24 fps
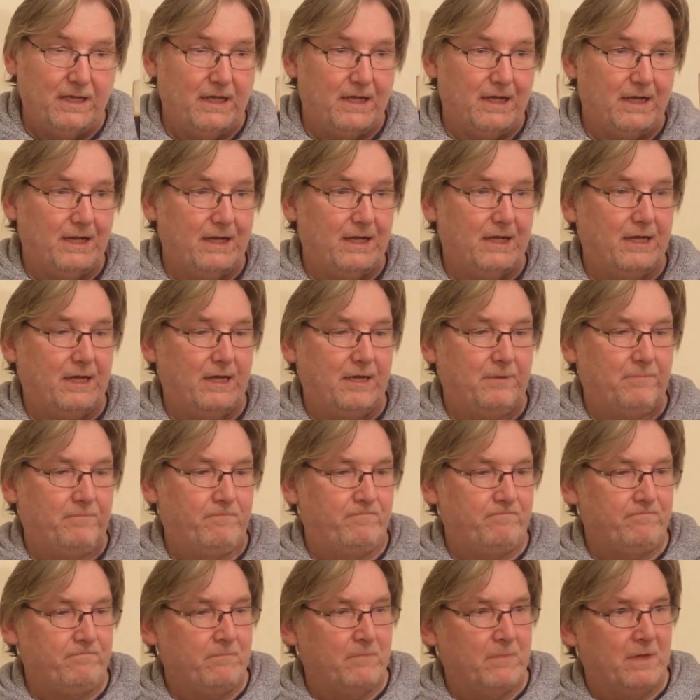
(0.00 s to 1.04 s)

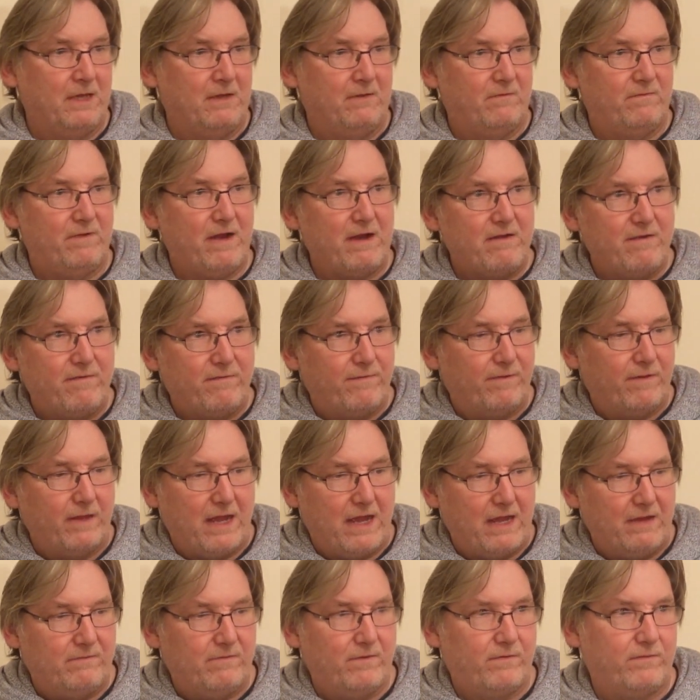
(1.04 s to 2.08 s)
Very
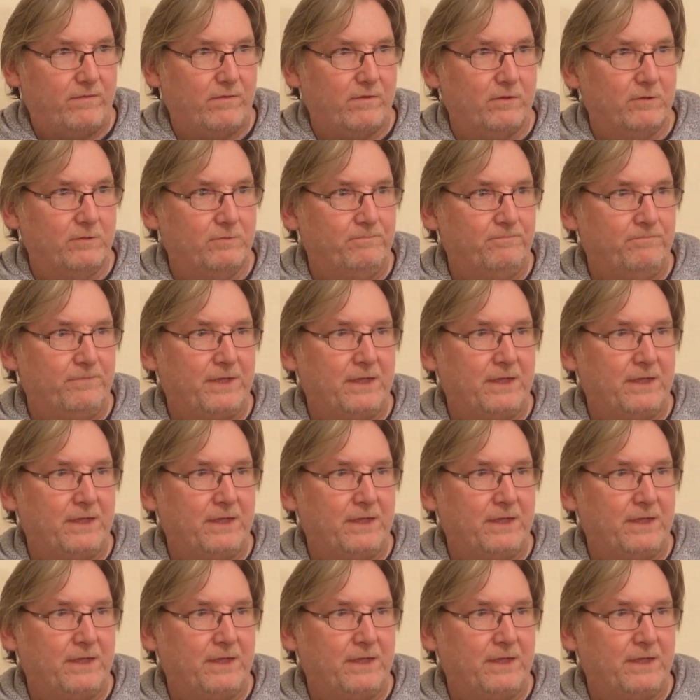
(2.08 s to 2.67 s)
flavourful.